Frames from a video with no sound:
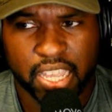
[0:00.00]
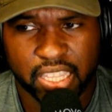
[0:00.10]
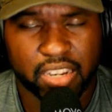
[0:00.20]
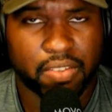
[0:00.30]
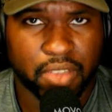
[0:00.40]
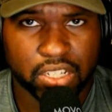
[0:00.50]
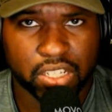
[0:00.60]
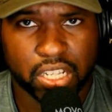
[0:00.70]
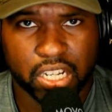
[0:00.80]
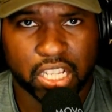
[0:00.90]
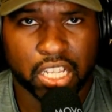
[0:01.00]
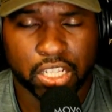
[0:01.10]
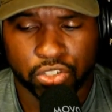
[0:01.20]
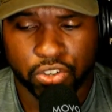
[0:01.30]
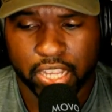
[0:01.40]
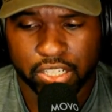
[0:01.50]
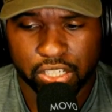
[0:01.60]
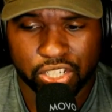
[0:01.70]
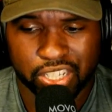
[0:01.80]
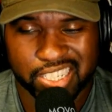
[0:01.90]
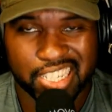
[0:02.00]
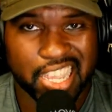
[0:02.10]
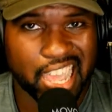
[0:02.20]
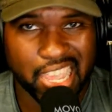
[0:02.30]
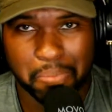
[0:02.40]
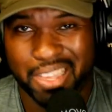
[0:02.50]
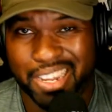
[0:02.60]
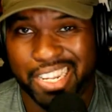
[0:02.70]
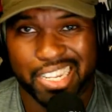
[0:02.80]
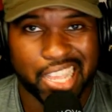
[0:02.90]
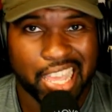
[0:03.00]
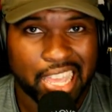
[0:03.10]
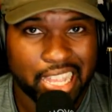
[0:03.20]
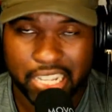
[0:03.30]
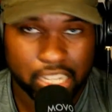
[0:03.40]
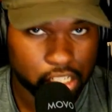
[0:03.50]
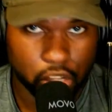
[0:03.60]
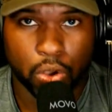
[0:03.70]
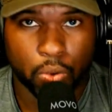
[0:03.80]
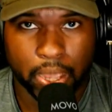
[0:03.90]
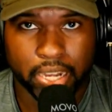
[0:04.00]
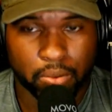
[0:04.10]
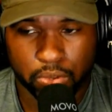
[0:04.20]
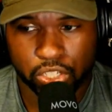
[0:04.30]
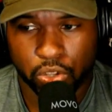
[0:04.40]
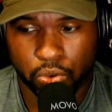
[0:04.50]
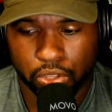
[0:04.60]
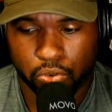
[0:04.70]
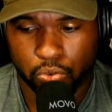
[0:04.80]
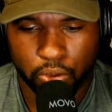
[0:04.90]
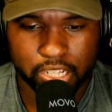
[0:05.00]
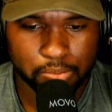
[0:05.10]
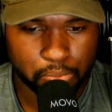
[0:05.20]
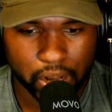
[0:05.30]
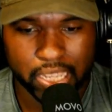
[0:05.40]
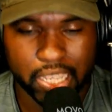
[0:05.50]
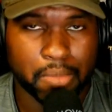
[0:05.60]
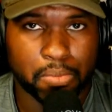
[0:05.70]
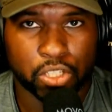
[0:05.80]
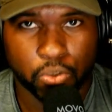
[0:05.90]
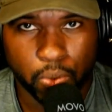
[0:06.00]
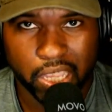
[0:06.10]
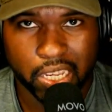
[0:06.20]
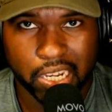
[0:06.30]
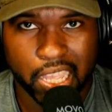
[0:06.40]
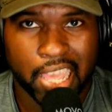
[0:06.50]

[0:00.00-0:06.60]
Then eventually the contraction just came, and it didn't go away. There was no other rest break in between.